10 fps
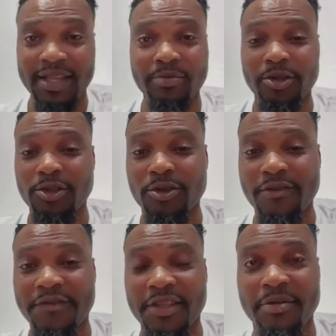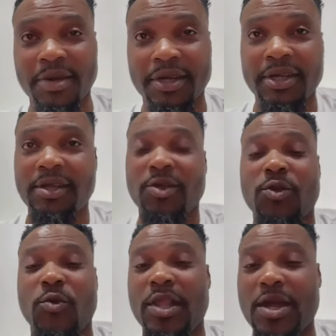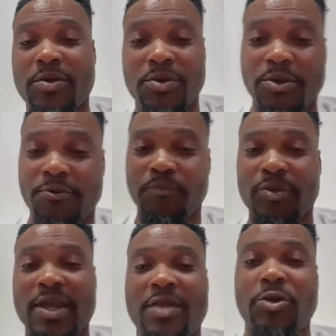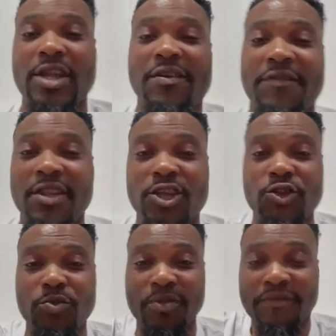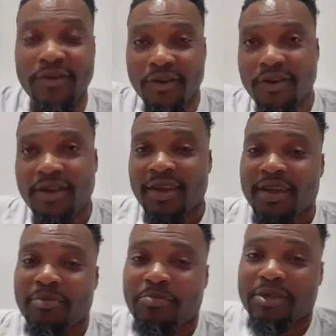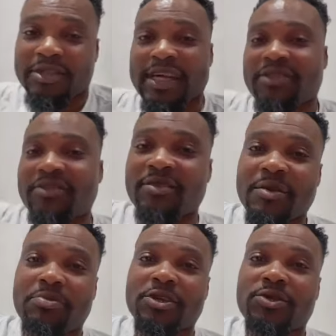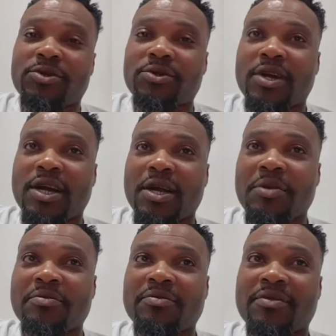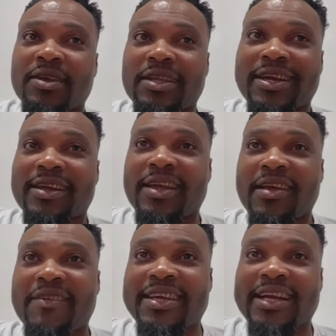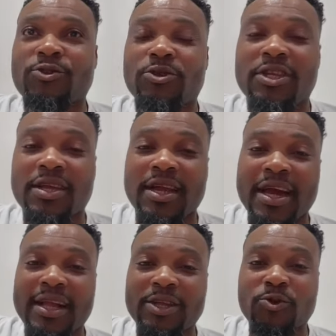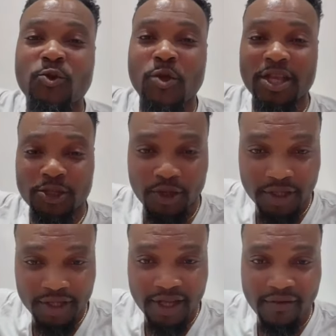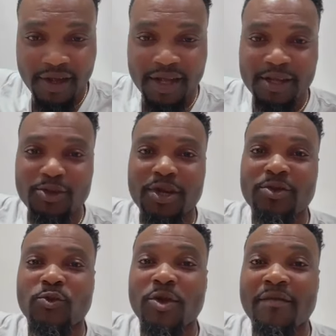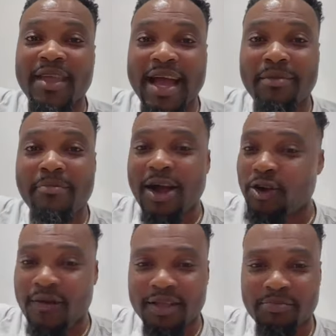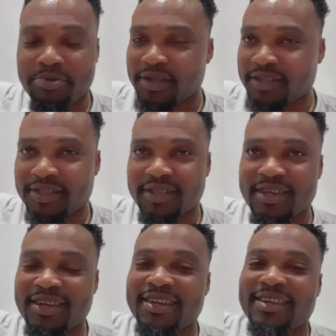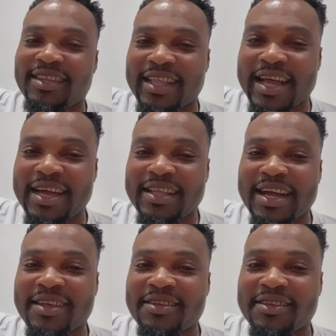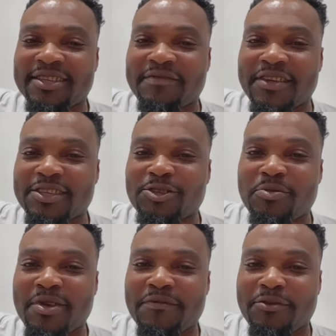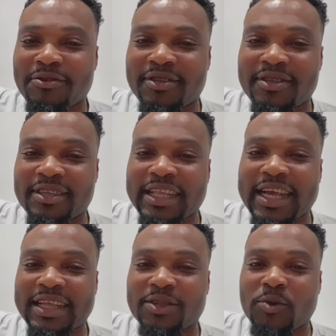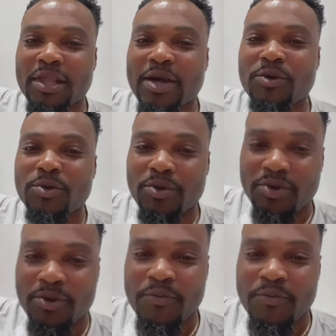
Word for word: Anybody not offended one? Allow. Anybody that offended you before? Please, that is not the right place to. Um, everyone eh, hand to take, eh, hand to graze on it, everyone eh, hand to wave, yeah, back over the place. That that this event is not meant for things like that to allow.